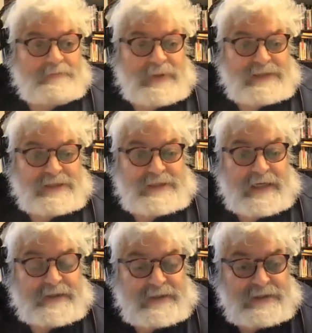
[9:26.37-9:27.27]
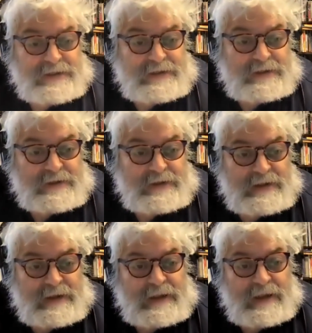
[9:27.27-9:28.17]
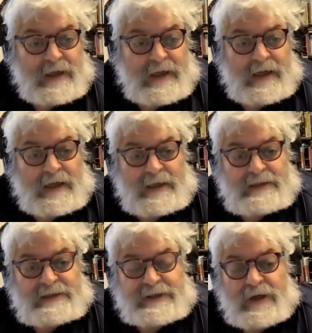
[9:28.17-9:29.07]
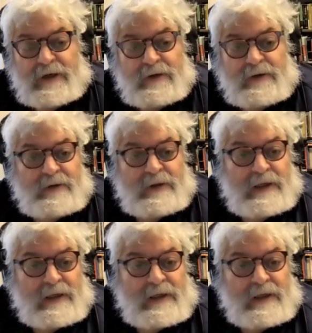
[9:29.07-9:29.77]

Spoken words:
business ethics. And so